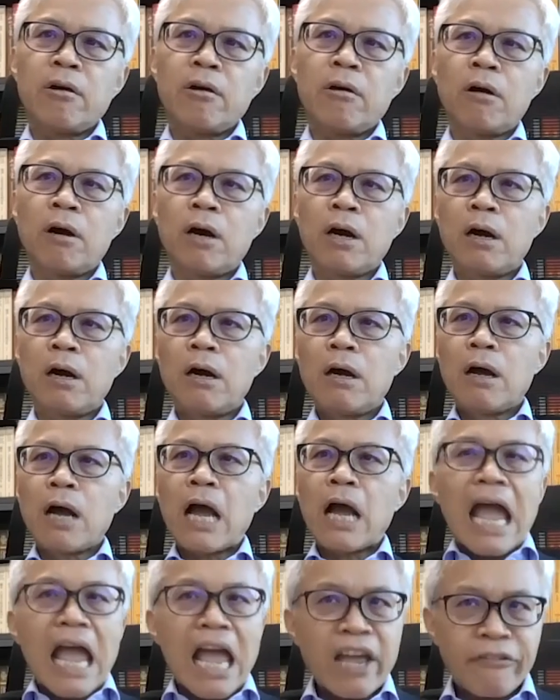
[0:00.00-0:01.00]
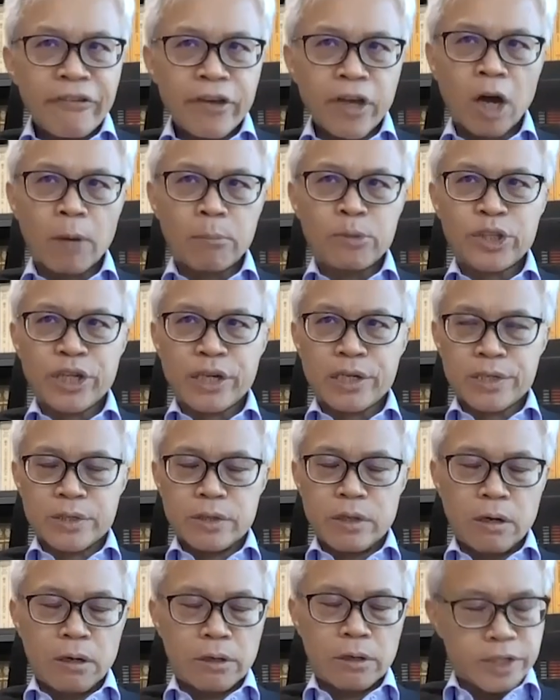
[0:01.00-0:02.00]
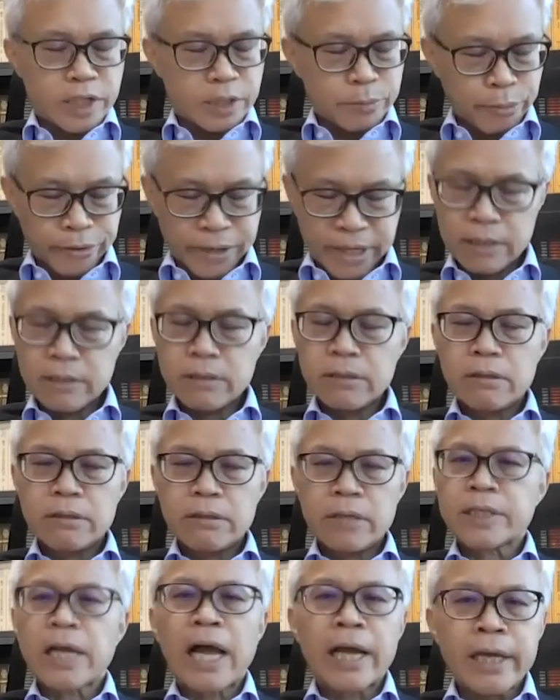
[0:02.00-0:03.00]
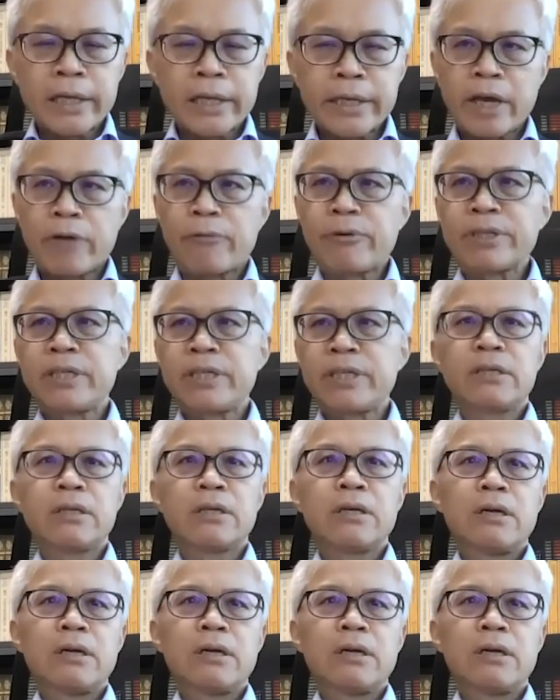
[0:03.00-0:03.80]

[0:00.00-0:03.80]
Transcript: of every object on display. This I can guarantee,